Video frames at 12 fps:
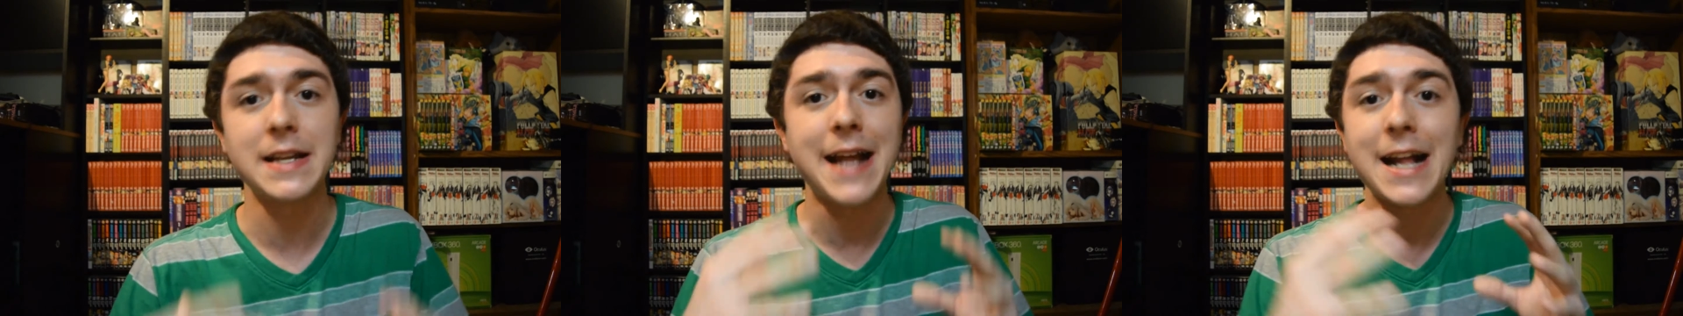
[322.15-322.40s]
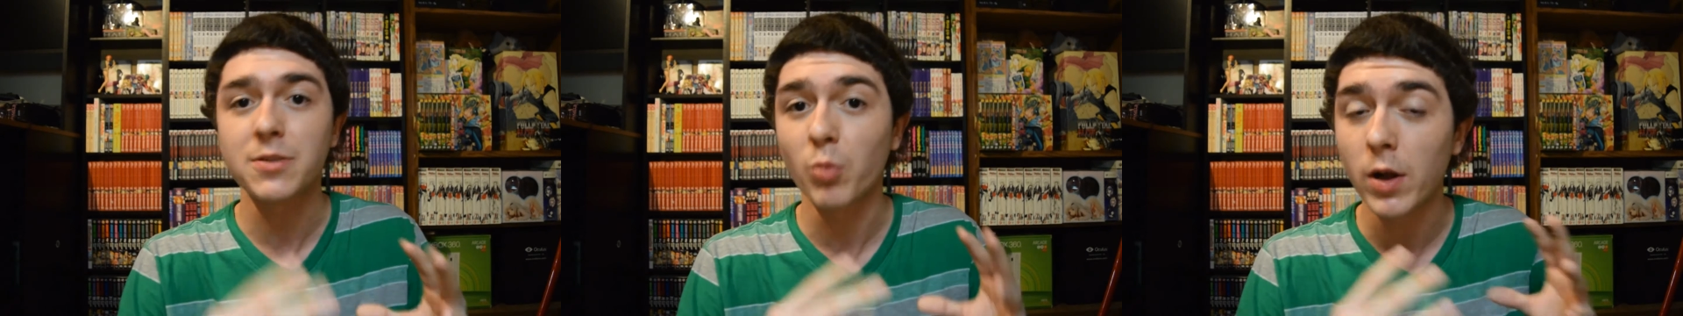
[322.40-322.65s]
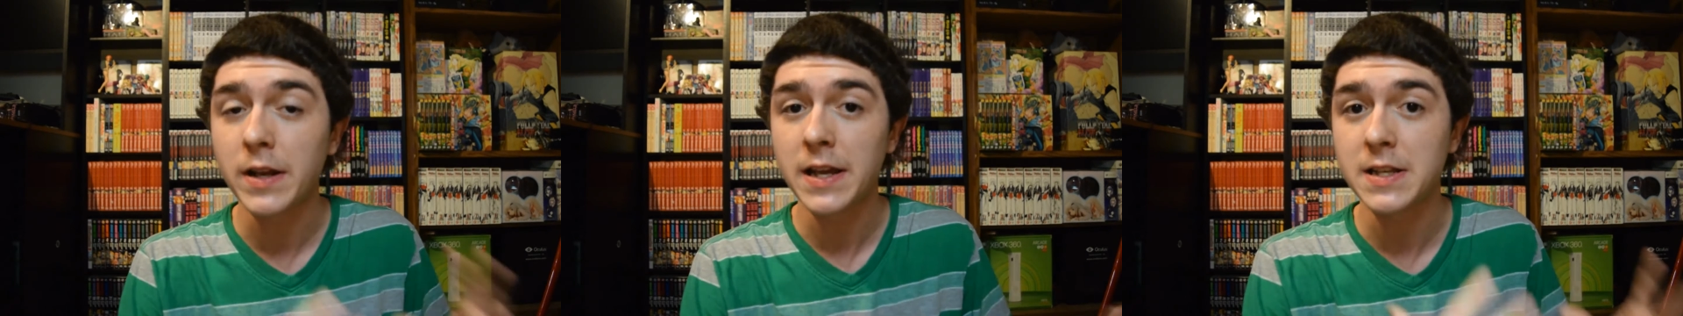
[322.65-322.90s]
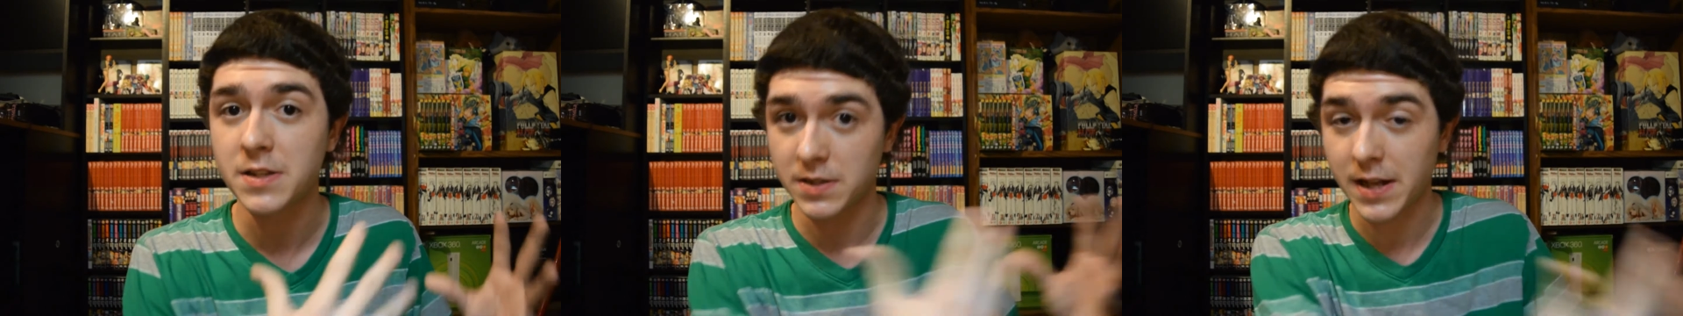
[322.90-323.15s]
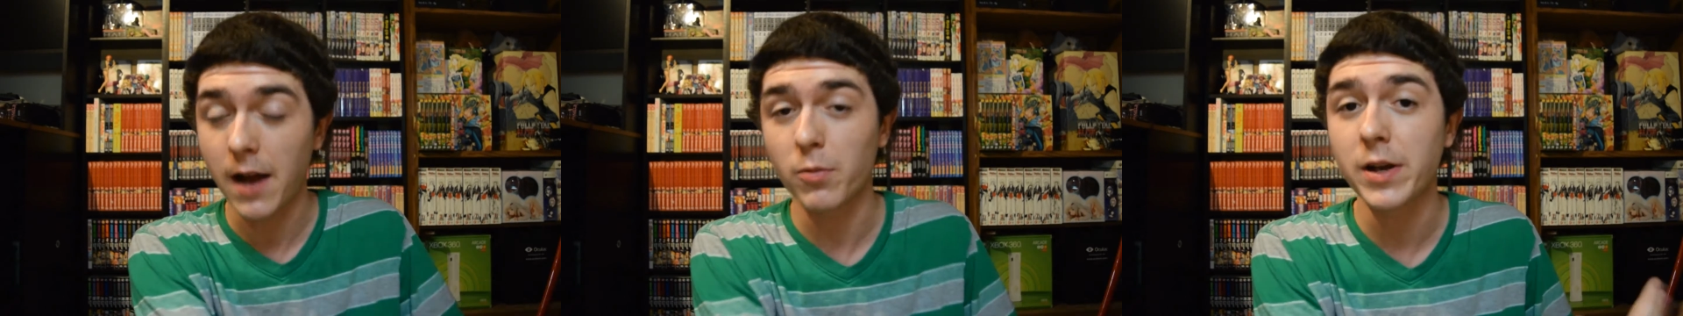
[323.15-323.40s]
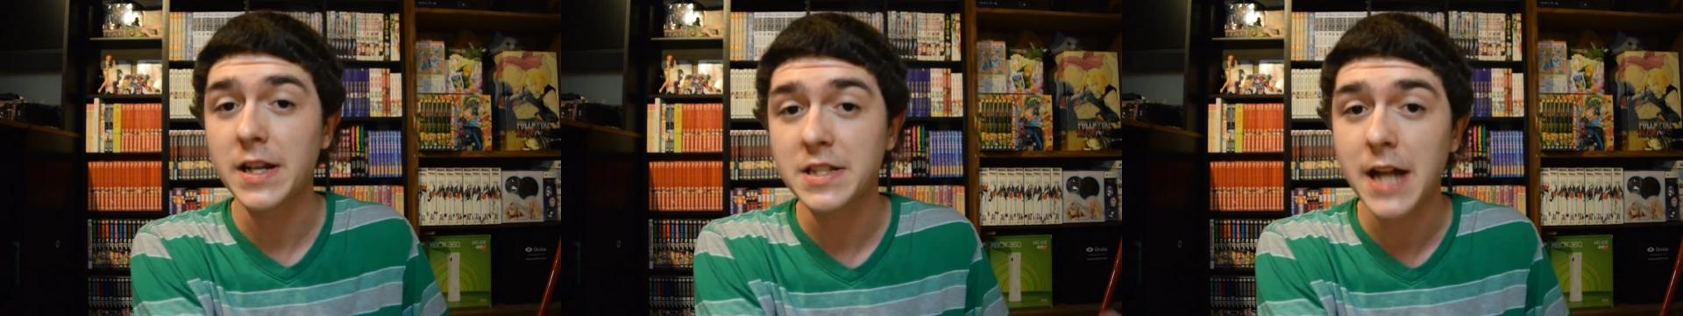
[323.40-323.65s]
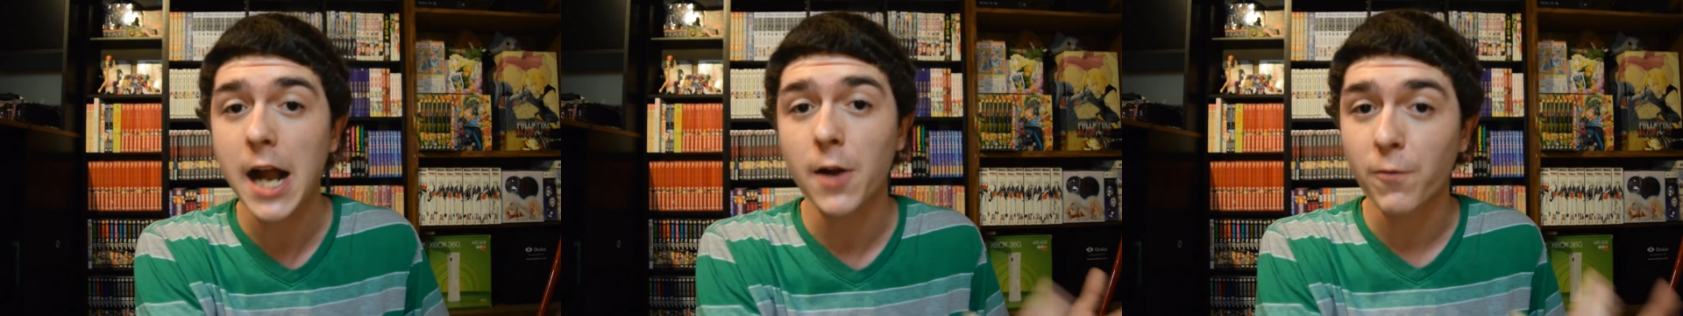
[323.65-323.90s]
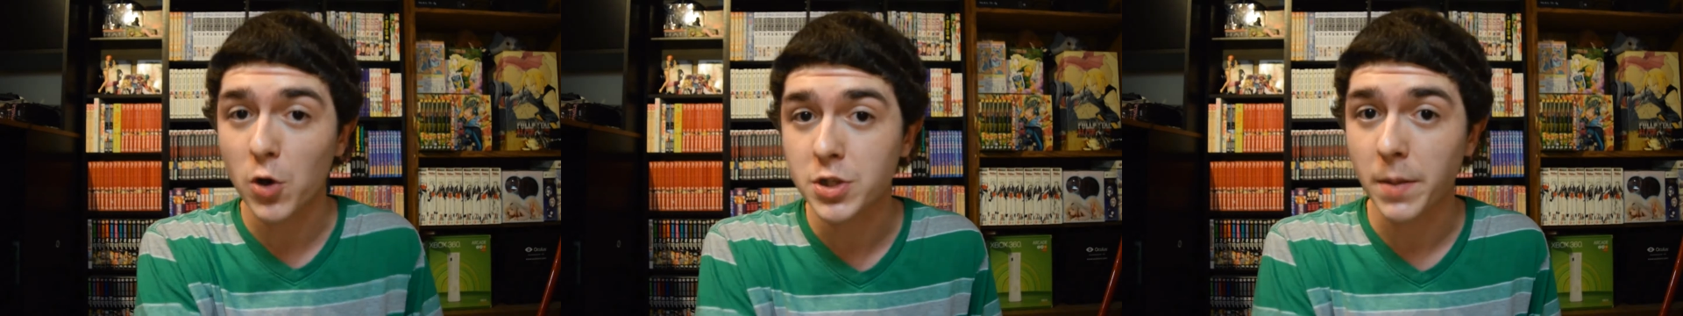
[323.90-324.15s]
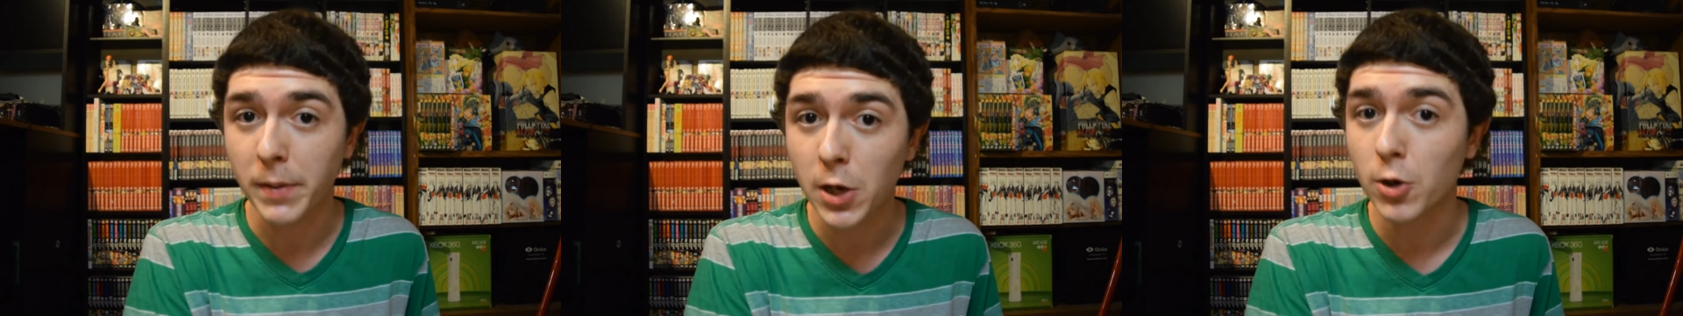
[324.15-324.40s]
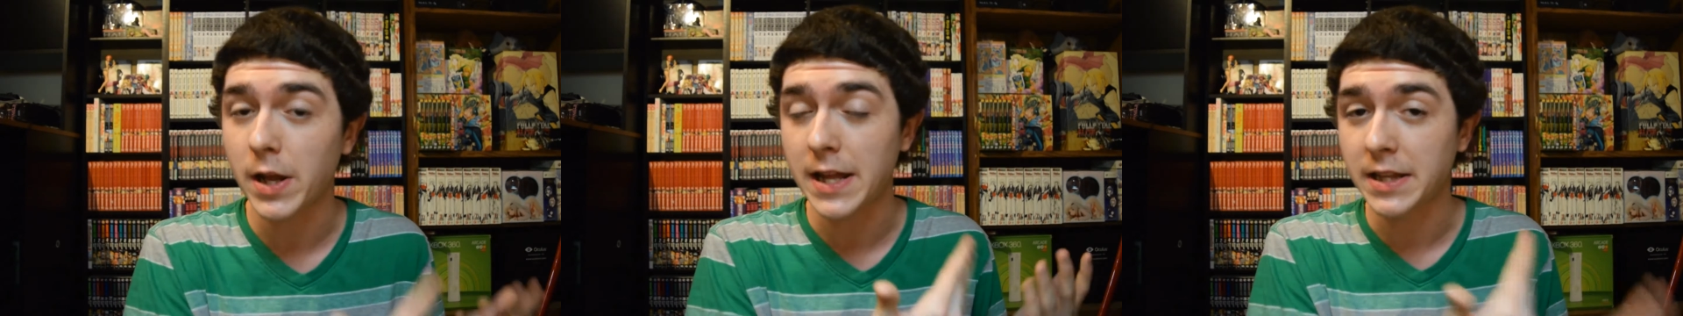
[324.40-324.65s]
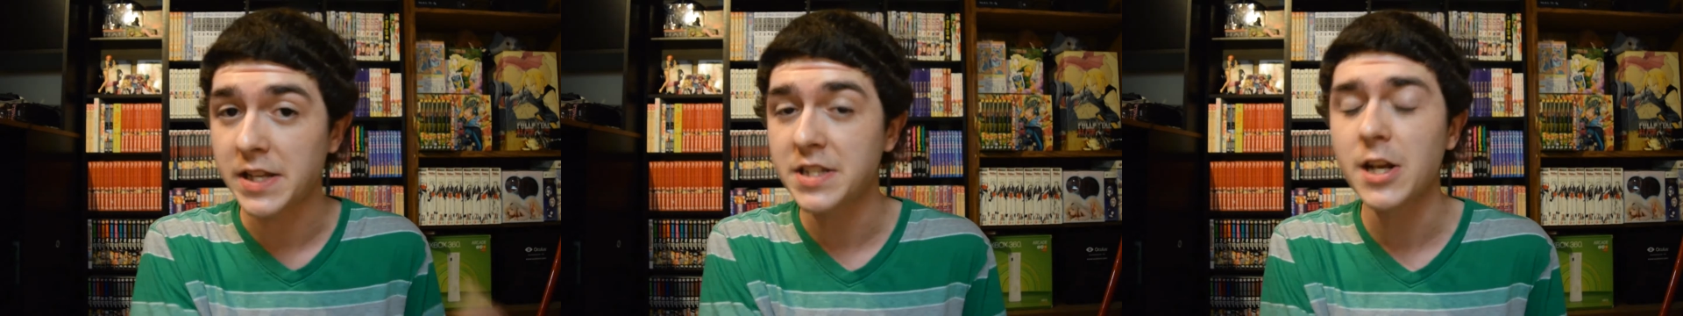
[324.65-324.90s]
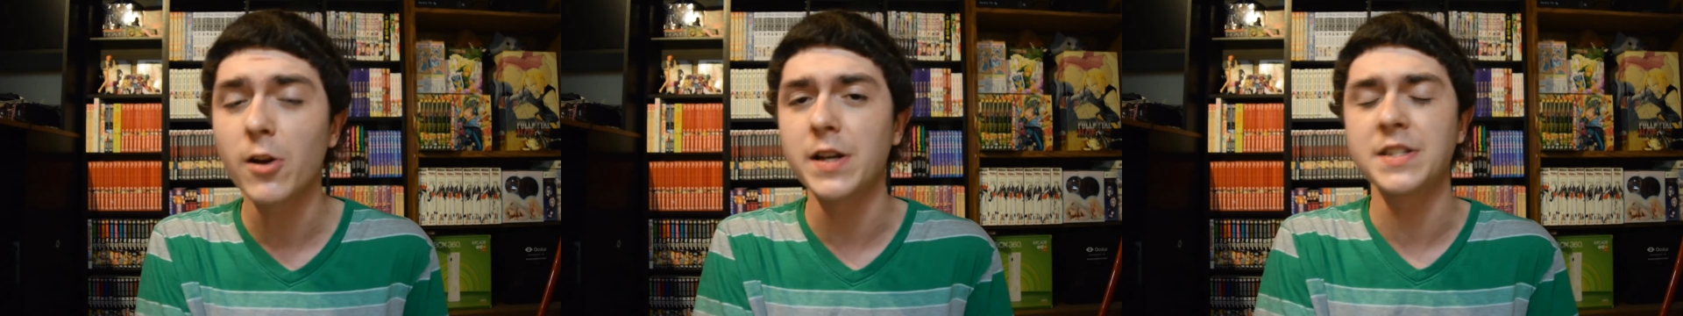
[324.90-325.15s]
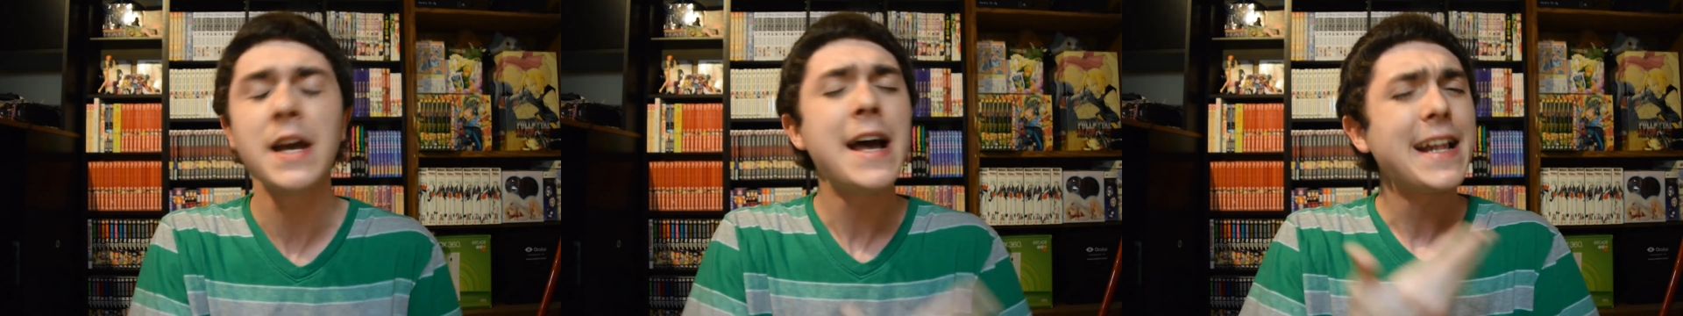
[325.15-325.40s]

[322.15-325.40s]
and that's when his uh, Reading Steiner first appeared in the series.